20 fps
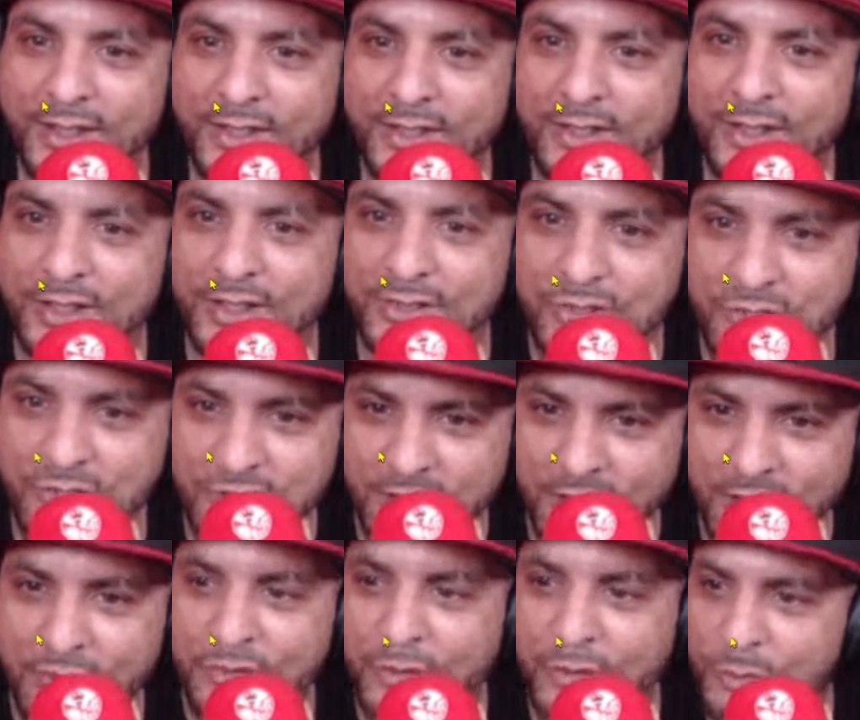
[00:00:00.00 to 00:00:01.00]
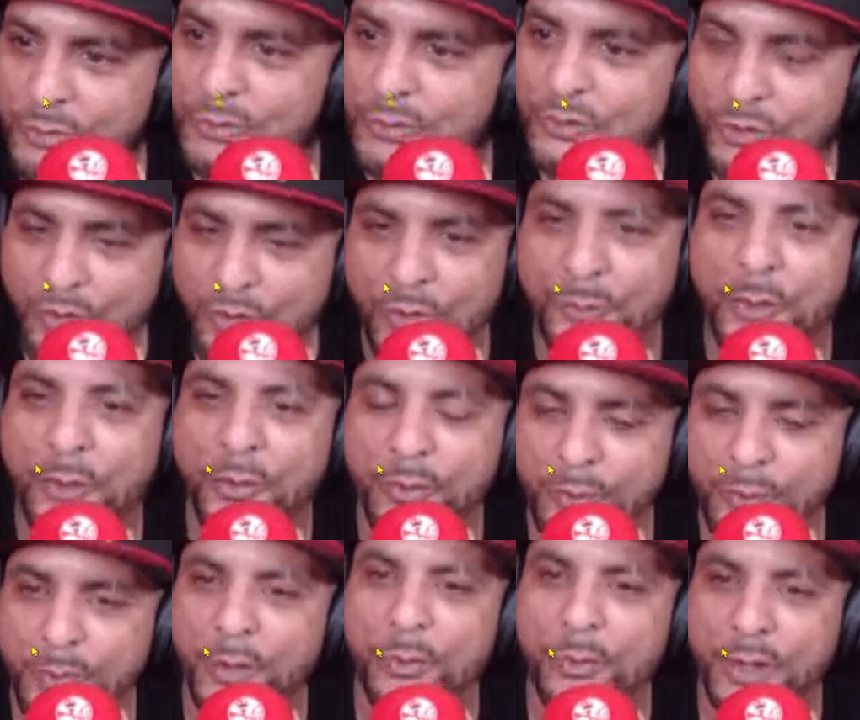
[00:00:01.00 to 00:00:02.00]
It's just comfortable. You call,
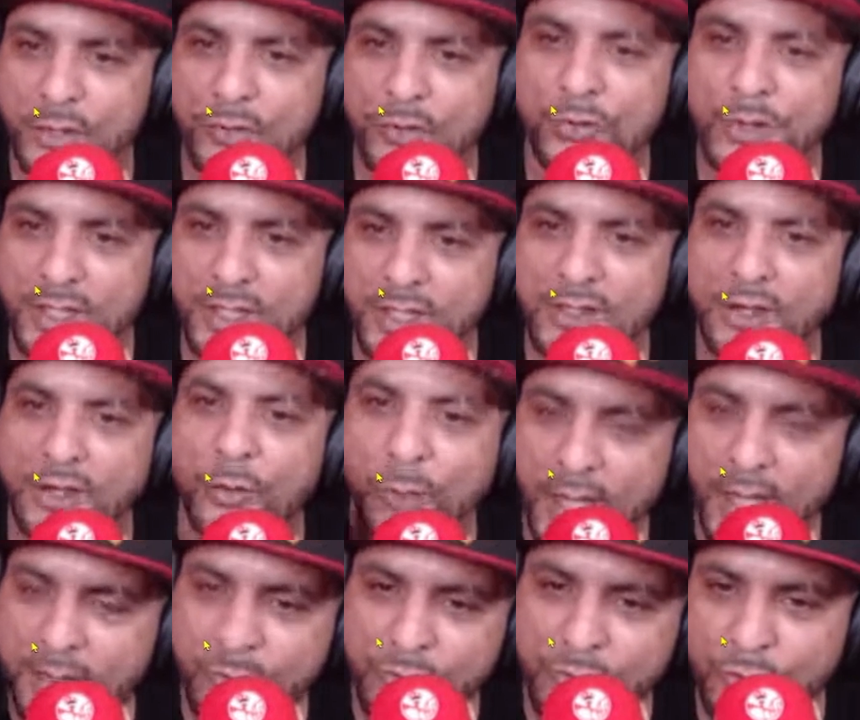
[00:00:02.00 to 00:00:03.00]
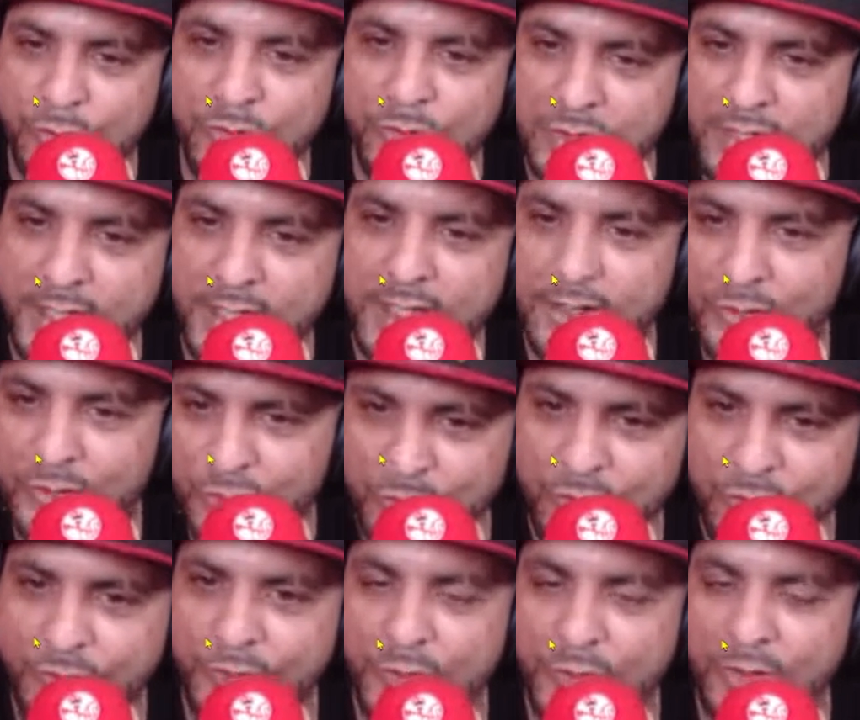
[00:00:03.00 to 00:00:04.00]
but when you hear a white dude say it, do
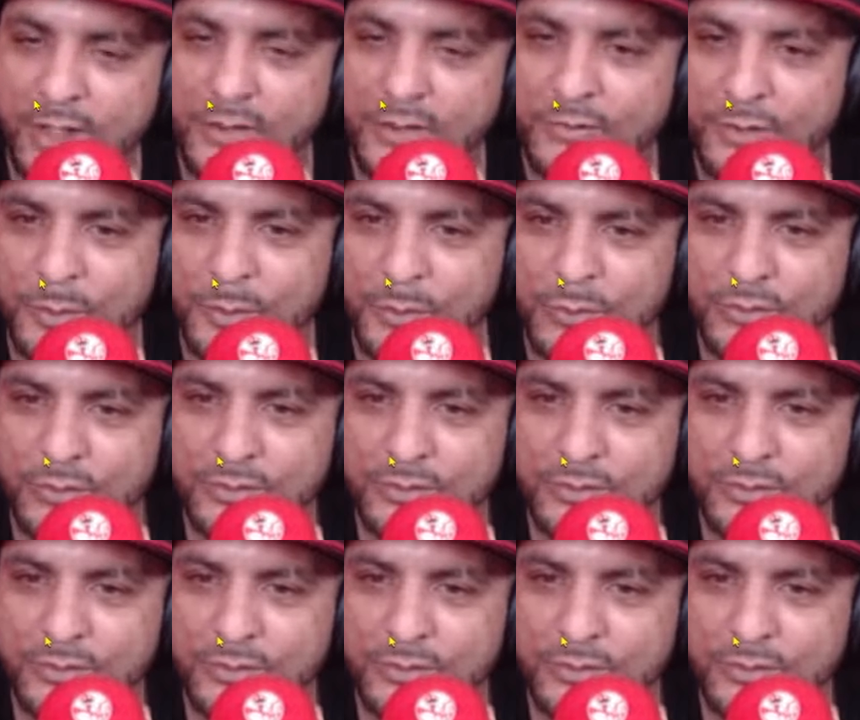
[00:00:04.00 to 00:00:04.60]
you feel comfortable?